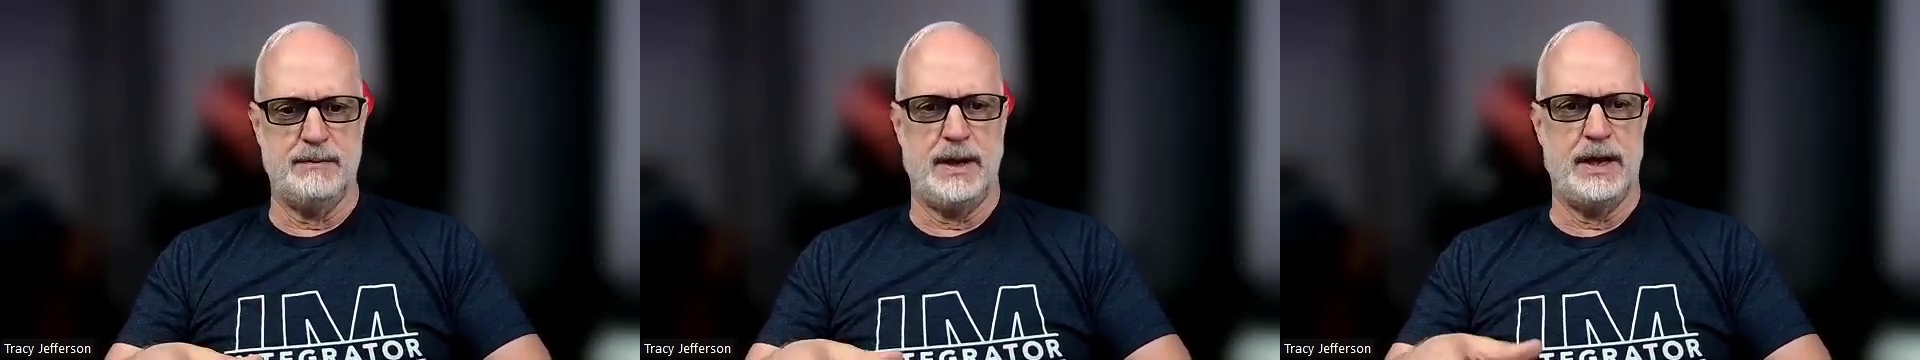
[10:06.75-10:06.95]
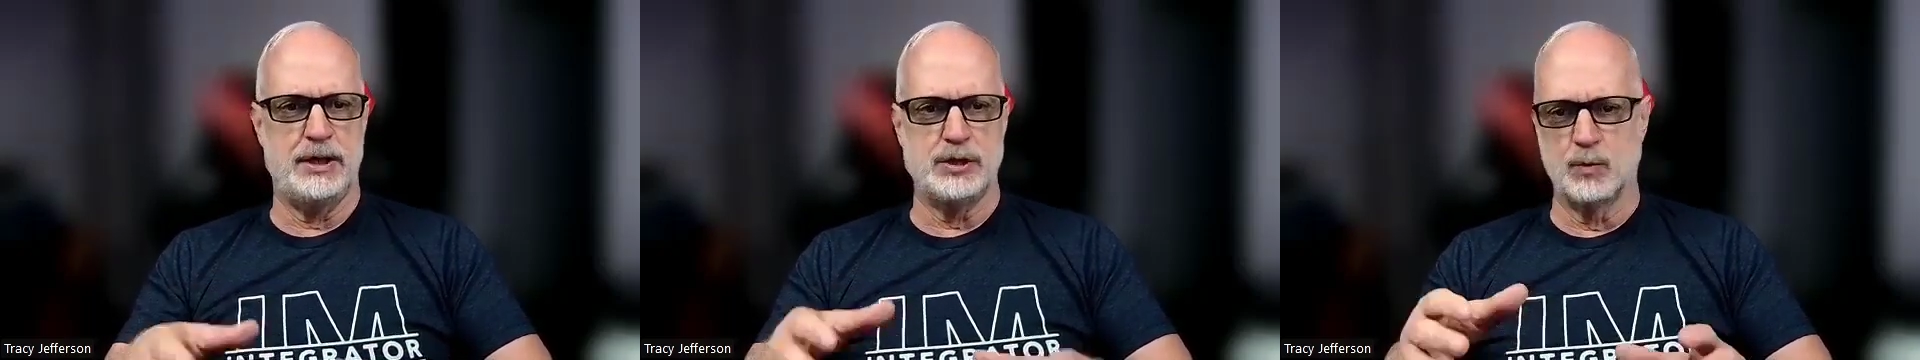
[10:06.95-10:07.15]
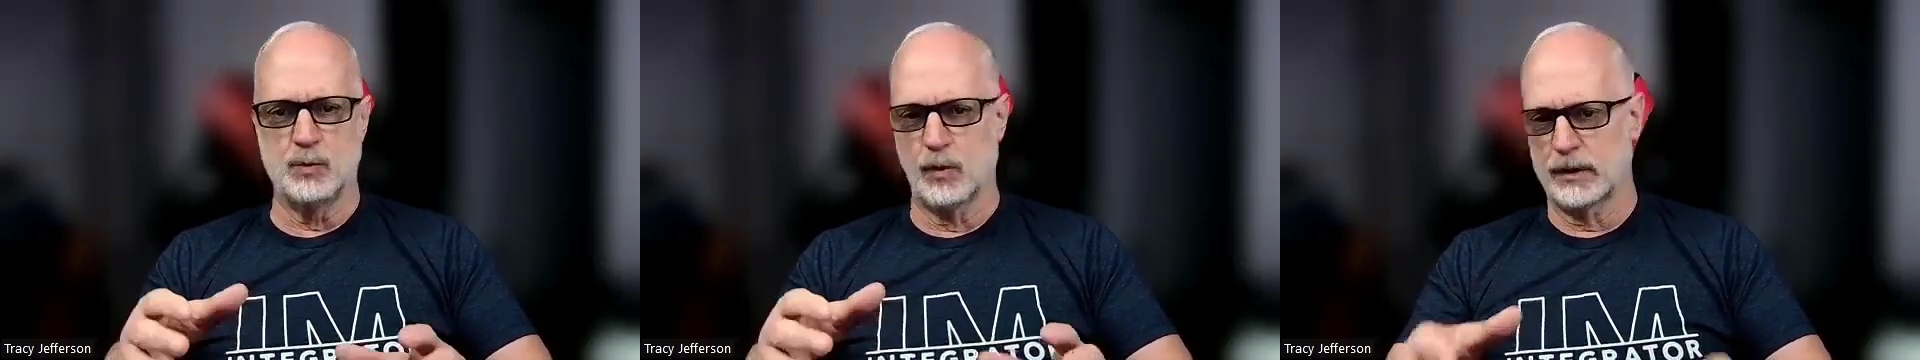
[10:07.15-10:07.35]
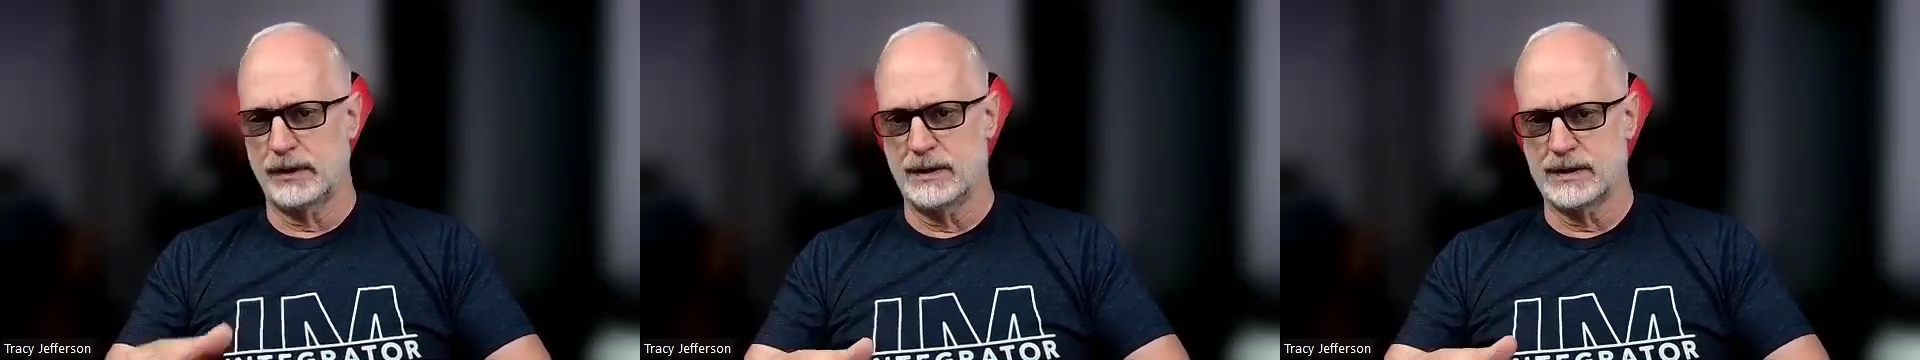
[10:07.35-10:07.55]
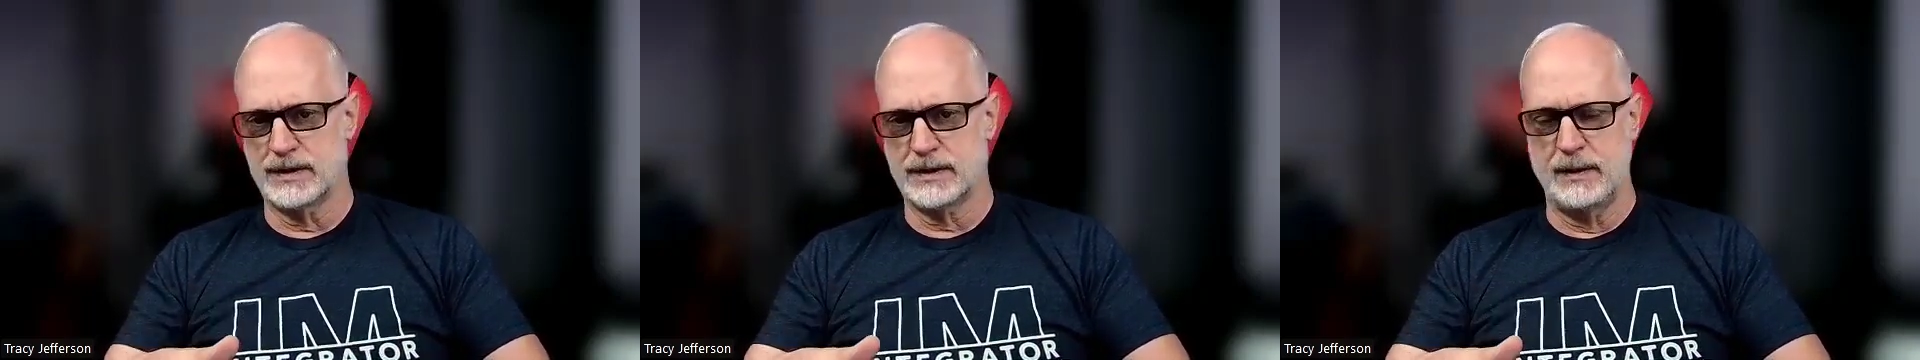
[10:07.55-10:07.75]
page and working
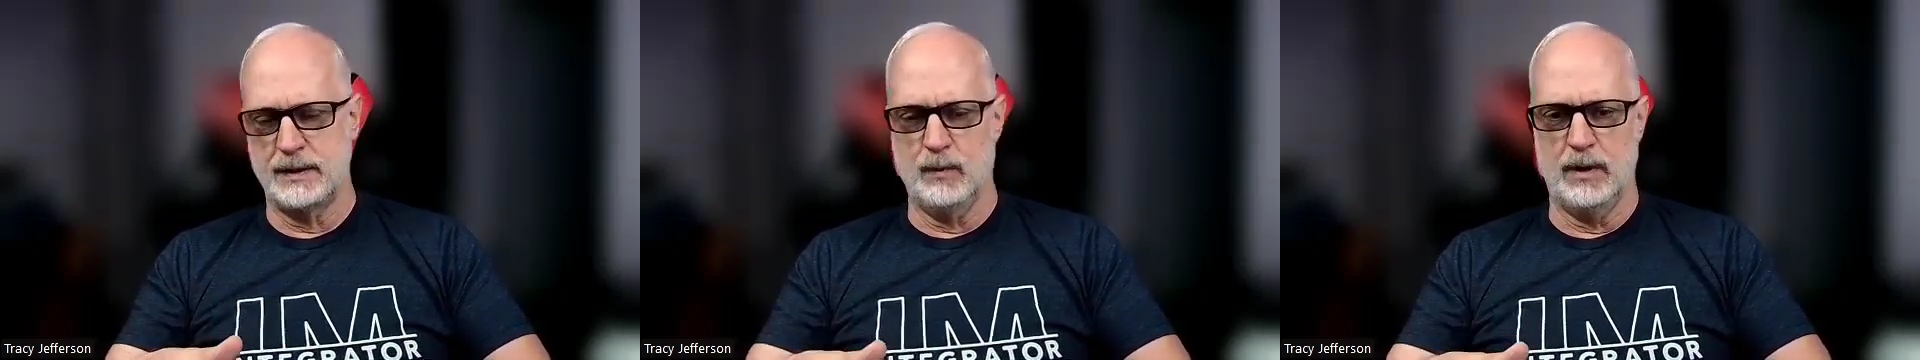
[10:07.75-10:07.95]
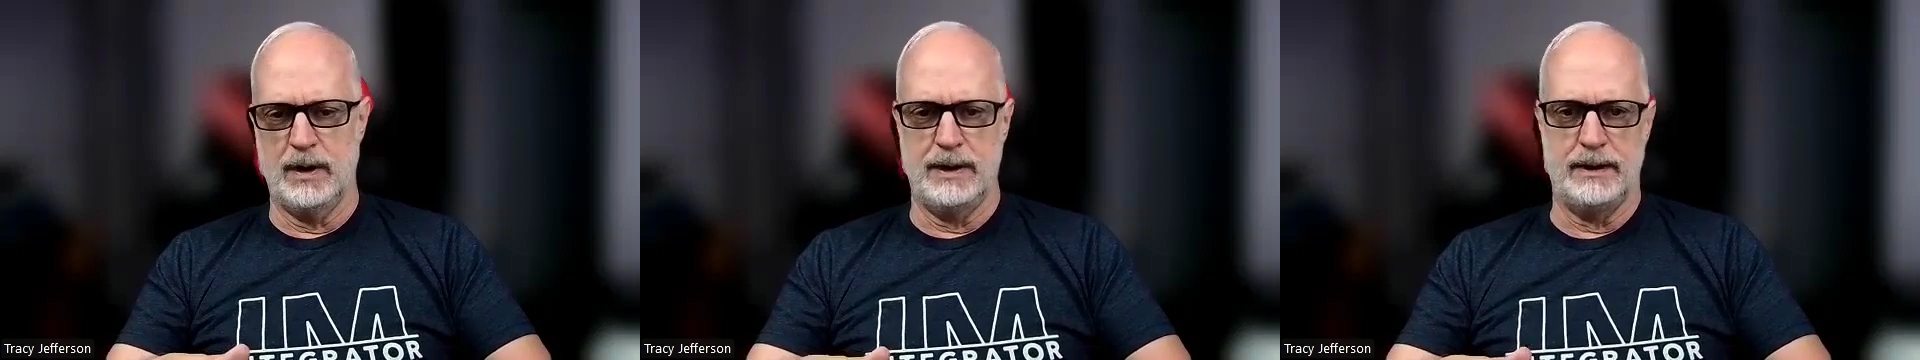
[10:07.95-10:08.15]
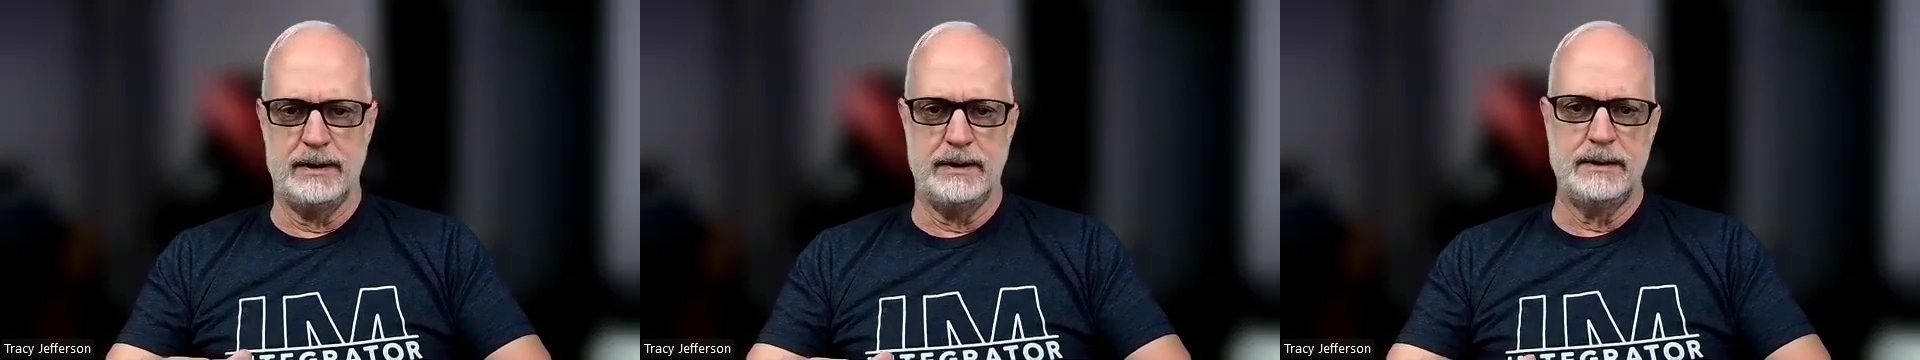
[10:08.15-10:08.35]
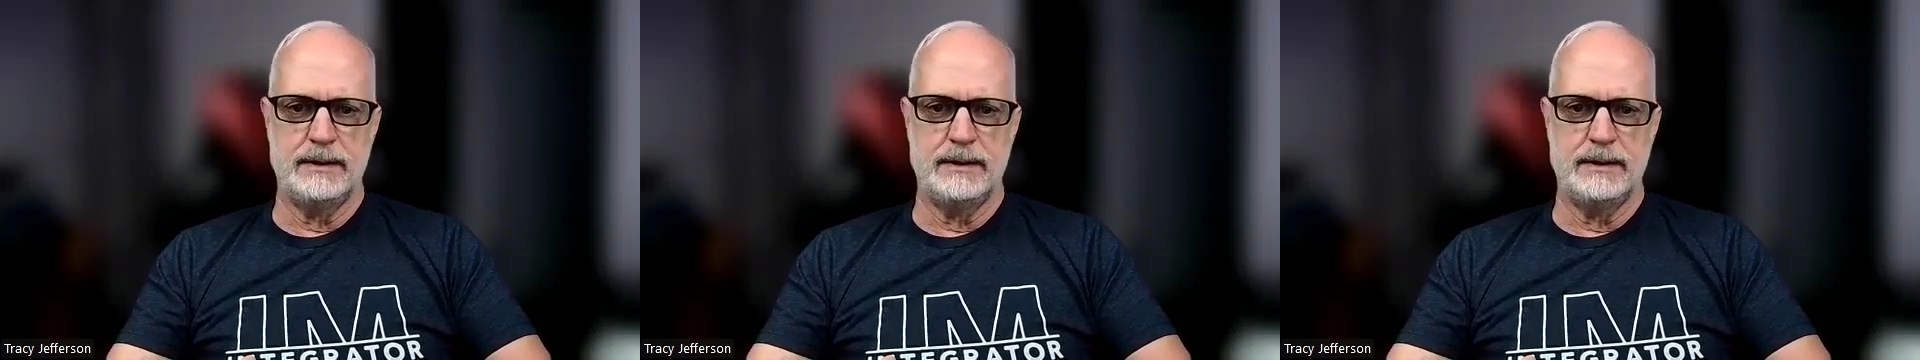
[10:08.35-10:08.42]
the same way,